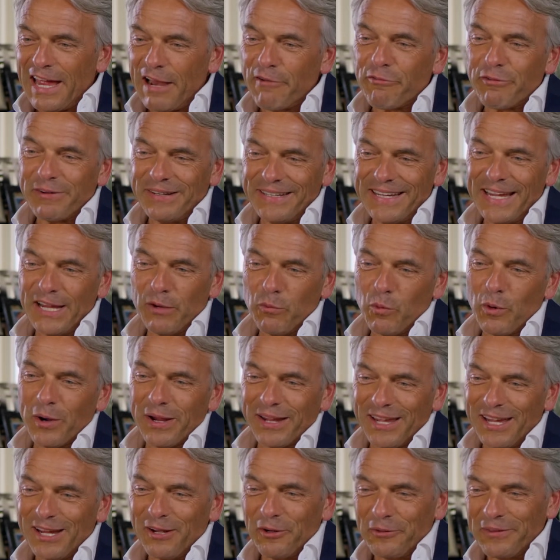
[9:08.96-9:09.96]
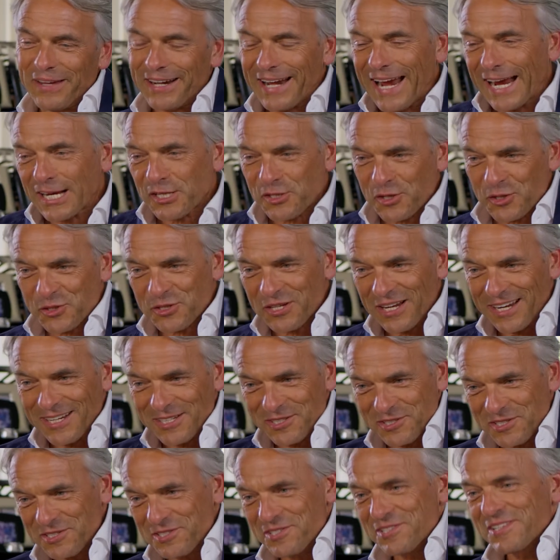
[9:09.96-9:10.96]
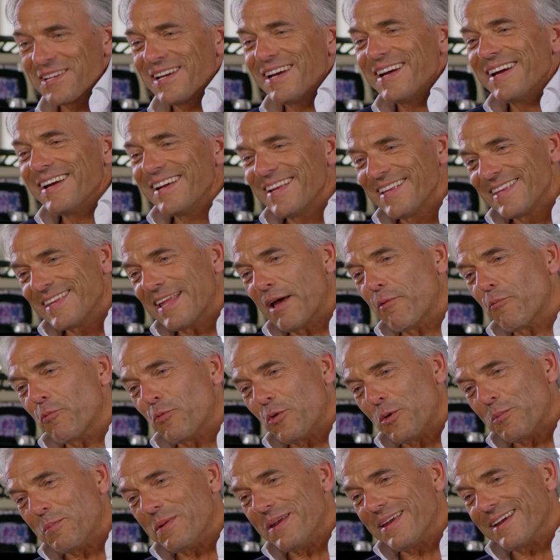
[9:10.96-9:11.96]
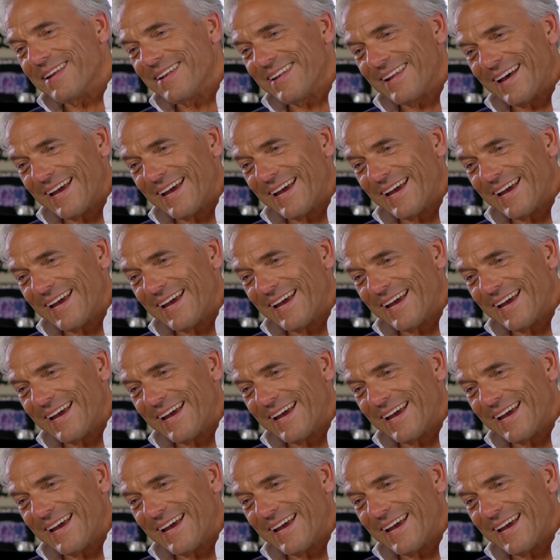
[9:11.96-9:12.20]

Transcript: every day working on their exercises. That would be a